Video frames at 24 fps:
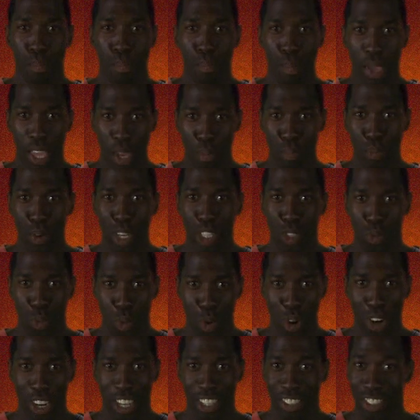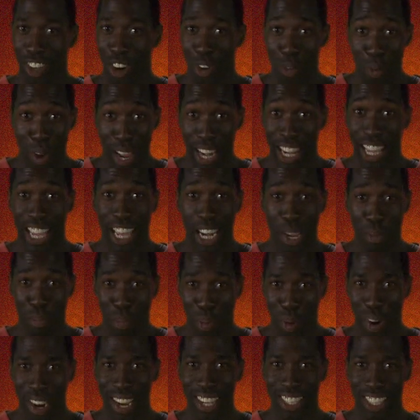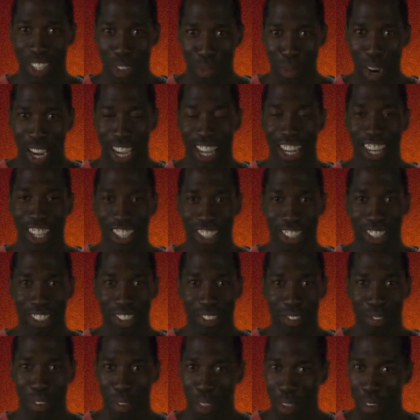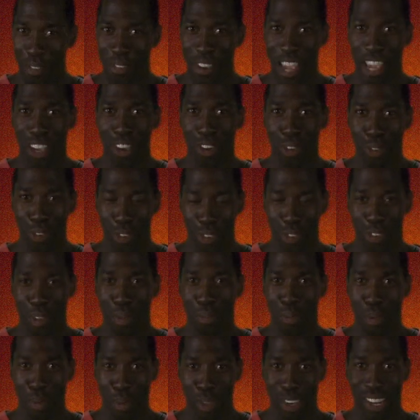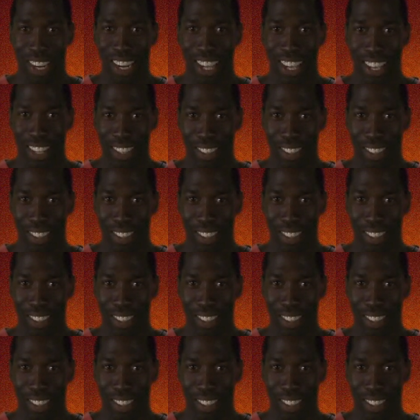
Manpreet's work is already getting praise and recognition from the Vancouver film community.